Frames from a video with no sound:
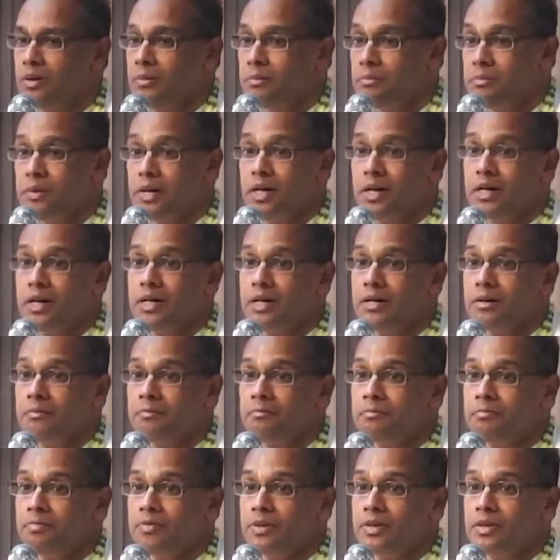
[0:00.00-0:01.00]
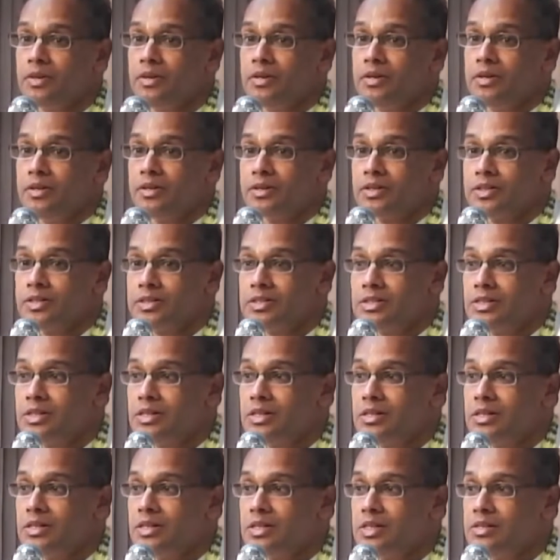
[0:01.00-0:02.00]
But
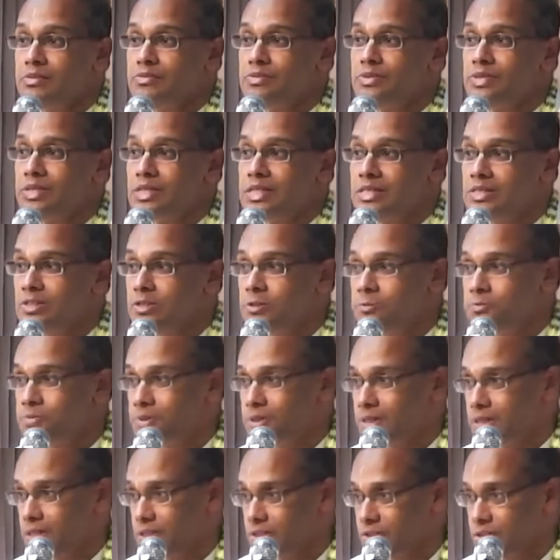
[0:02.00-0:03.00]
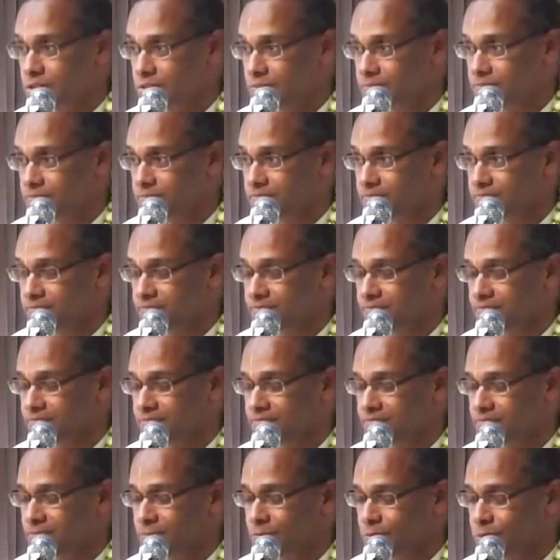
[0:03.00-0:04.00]
Krishna gives inspiration
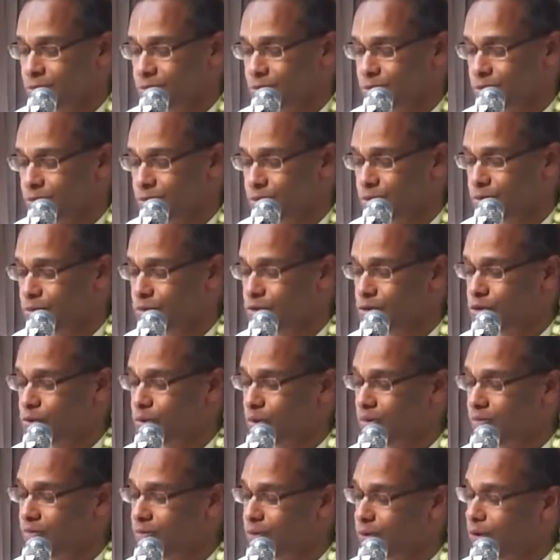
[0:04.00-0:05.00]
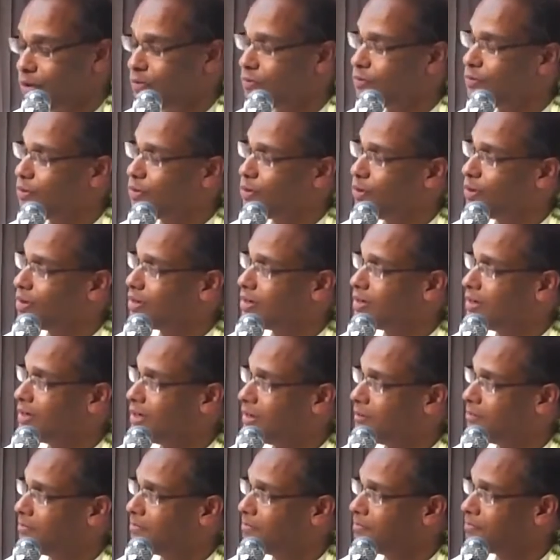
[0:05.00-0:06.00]
to those who have not forgotten
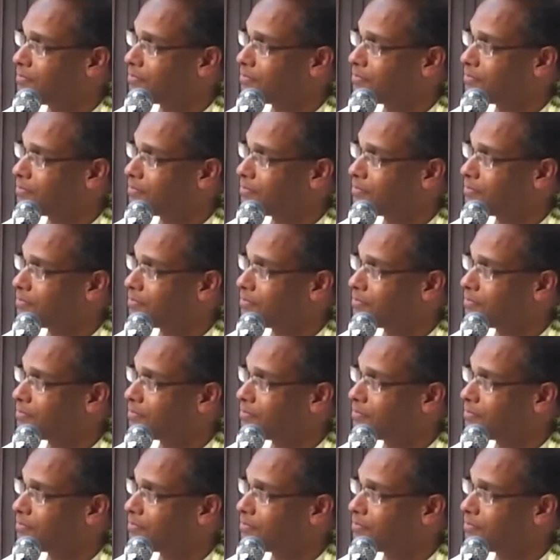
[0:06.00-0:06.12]
him,